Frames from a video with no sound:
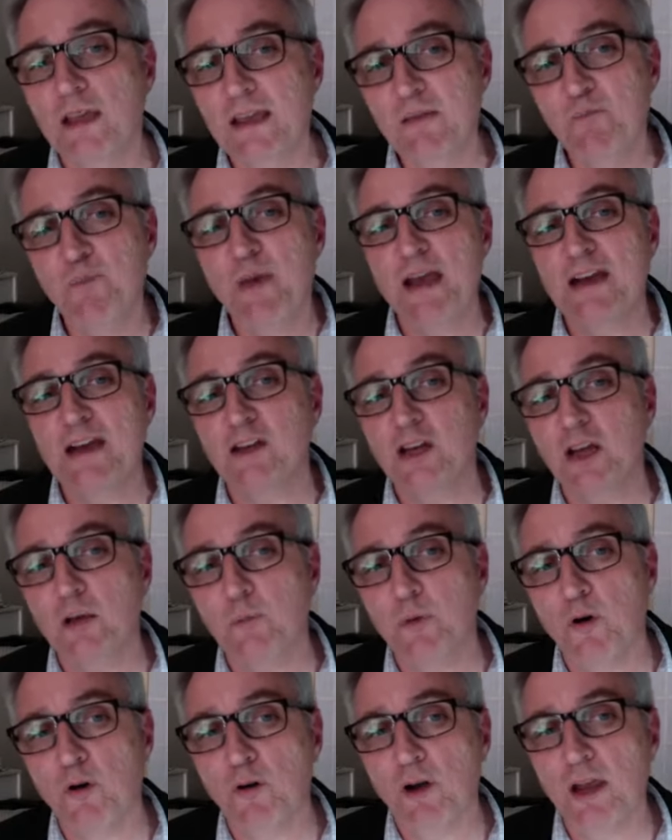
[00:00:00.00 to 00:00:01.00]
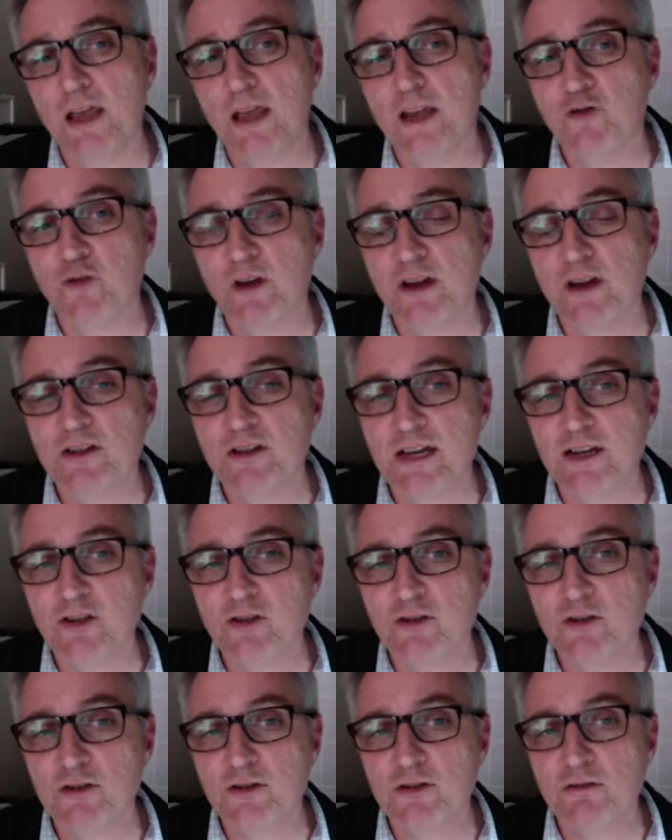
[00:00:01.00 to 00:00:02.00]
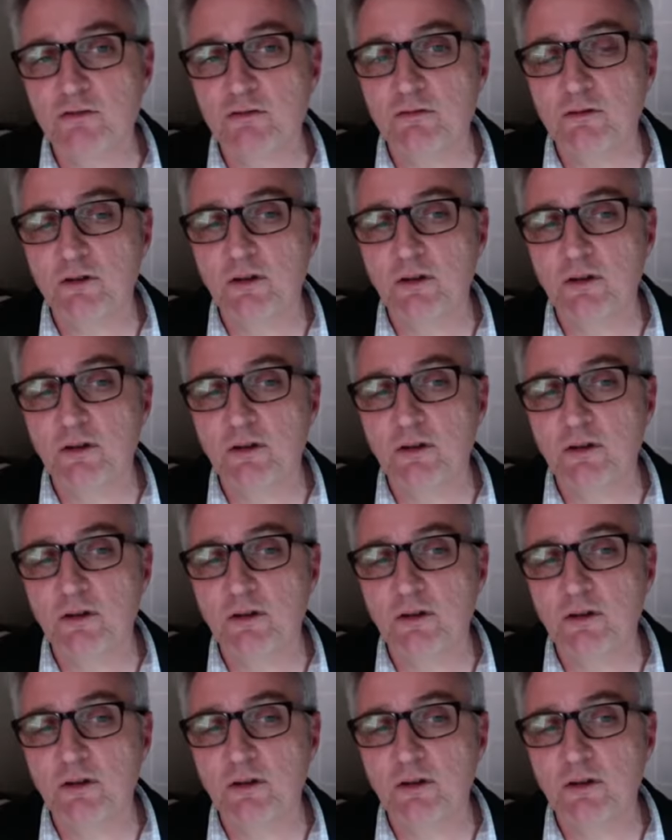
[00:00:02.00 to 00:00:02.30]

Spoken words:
impacting upon land transactions.